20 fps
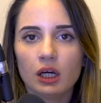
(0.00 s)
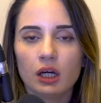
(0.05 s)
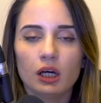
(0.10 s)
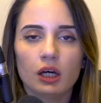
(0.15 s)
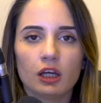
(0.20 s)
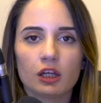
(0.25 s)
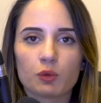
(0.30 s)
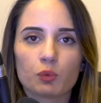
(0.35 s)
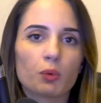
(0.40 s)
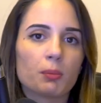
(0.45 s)

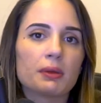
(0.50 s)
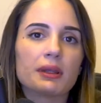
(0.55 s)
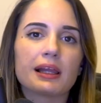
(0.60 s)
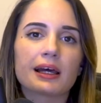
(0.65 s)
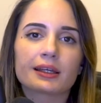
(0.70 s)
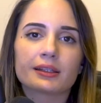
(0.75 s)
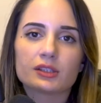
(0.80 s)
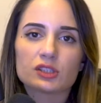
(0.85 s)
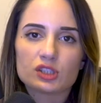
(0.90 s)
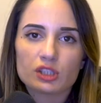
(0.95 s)
It would be
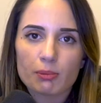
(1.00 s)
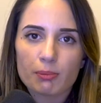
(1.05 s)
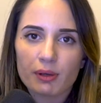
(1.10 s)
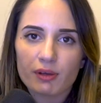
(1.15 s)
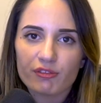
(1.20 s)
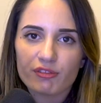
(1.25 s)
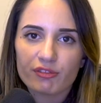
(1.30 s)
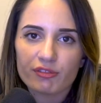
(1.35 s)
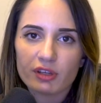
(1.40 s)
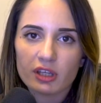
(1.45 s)
like the
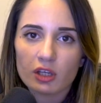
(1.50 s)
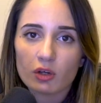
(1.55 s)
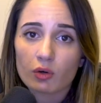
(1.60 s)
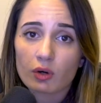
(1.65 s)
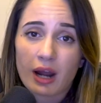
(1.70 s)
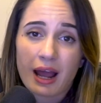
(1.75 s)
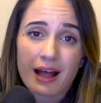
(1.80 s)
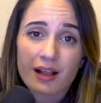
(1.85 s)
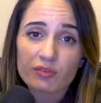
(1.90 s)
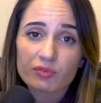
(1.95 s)
shipping fee or
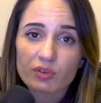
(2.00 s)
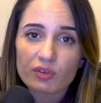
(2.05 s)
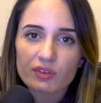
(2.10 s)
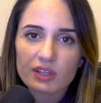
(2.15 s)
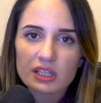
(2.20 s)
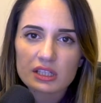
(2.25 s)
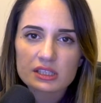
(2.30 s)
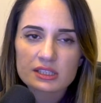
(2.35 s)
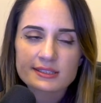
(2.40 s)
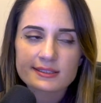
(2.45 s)
half of
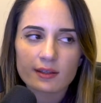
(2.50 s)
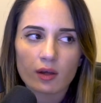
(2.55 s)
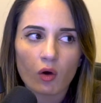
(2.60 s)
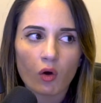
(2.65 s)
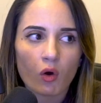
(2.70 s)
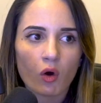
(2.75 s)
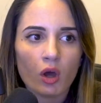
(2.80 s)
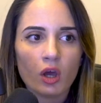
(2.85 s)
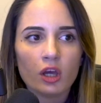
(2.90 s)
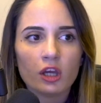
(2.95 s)
it,
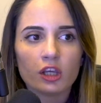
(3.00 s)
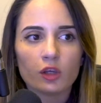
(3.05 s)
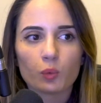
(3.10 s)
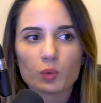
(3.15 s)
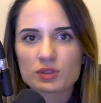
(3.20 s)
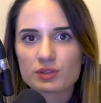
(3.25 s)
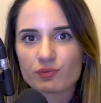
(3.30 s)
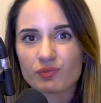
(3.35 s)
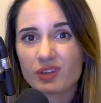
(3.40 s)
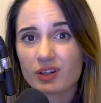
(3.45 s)
so it
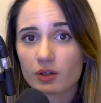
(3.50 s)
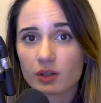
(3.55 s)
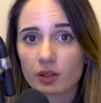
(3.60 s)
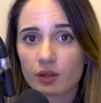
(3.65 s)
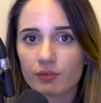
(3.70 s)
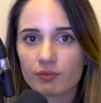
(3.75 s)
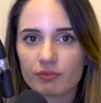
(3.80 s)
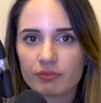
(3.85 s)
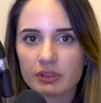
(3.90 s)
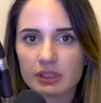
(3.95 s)
wasn't very
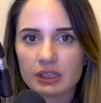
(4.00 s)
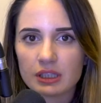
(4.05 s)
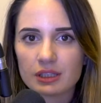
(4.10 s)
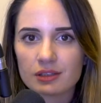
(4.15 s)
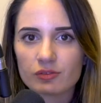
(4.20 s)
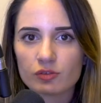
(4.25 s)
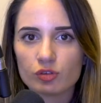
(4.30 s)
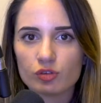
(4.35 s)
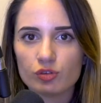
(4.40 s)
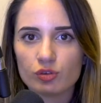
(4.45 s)

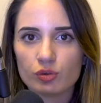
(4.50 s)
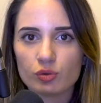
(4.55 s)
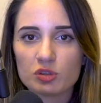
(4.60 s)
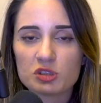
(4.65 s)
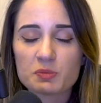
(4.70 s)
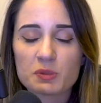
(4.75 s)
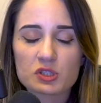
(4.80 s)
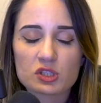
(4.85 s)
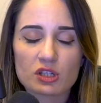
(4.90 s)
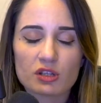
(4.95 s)
convenient to do,
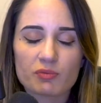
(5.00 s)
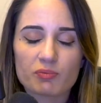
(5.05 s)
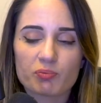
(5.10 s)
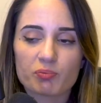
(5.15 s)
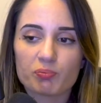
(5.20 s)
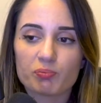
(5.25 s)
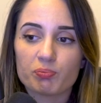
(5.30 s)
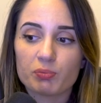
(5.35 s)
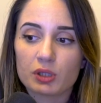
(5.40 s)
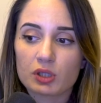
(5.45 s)
especially
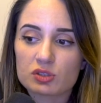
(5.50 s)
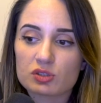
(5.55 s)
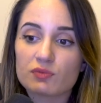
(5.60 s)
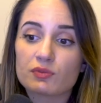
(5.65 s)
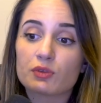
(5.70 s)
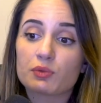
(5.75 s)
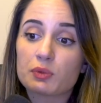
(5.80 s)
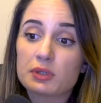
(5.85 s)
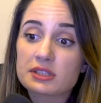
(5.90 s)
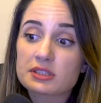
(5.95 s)
because of
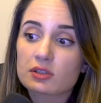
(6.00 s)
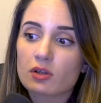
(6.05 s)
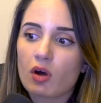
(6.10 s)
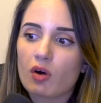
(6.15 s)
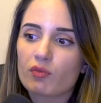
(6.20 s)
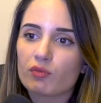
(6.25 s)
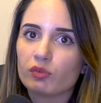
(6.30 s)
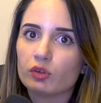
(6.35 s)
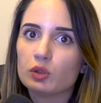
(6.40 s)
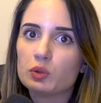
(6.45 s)
the risk
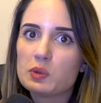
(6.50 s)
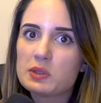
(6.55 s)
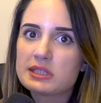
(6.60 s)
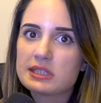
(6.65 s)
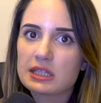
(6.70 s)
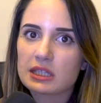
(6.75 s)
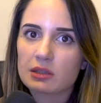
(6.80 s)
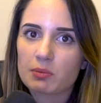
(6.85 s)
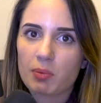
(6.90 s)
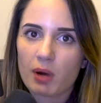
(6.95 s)
of
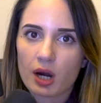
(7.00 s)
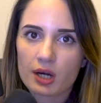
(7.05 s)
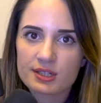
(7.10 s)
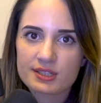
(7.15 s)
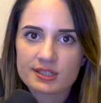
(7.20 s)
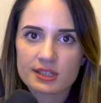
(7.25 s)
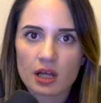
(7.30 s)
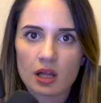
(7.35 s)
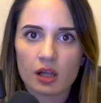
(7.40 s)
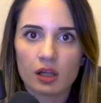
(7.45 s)
losing the
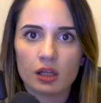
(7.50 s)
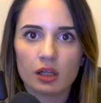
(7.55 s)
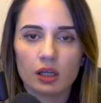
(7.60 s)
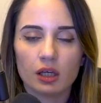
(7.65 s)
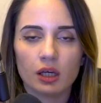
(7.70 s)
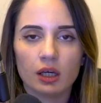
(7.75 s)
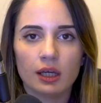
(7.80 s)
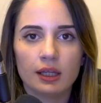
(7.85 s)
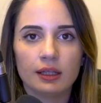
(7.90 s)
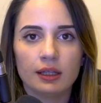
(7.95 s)
parcel
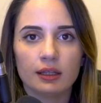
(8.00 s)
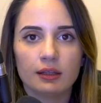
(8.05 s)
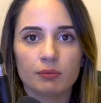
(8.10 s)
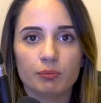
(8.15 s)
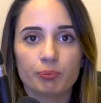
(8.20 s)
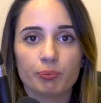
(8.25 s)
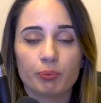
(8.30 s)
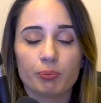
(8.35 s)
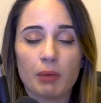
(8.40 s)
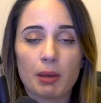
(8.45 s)

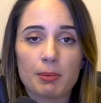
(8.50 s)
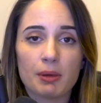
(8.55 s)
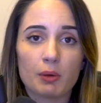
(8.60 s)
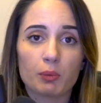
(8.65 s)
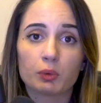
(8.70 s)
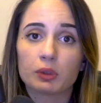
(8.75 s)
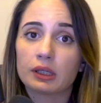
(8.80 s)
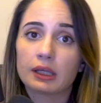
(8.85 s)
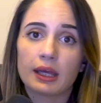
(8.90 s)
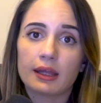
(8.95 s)
and maybe I
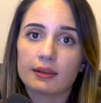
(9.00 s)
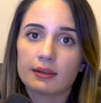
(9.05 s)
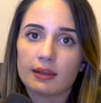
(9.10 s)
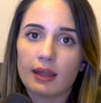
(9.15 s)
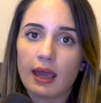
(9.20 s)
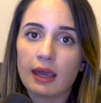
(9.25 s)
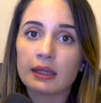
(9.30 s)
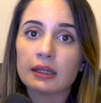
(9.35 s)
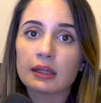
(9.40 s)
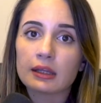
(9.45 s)
wouldn't get
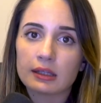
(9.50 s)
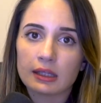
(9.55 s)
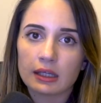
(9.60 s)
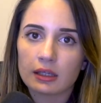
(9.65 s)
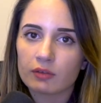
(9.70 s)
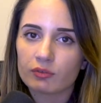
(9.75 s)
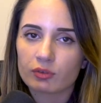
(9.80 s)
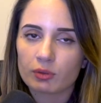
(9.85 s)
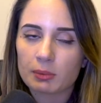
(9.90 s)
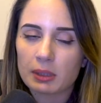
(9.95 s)

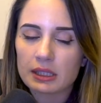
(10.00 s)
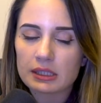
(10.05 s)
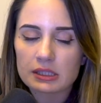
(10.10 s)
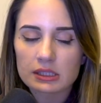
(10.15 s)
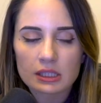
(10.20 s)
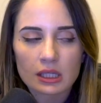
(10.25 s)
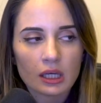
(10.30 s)
anything from it.